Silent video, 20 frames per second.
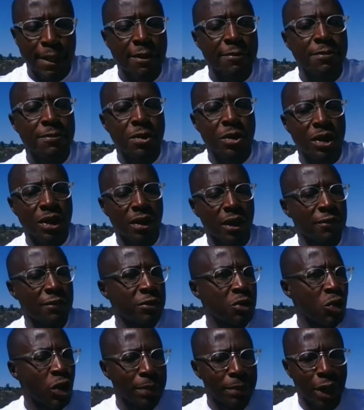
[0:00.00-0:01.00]

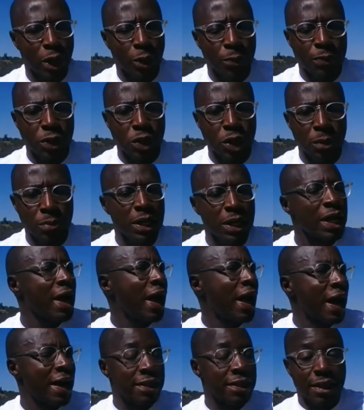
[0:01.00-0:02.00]
If you want my opinion,
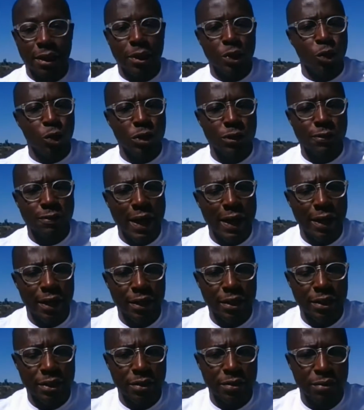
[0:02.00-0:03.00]
I think he was
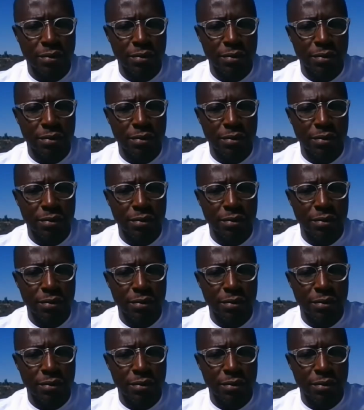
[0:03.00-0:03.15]
fired.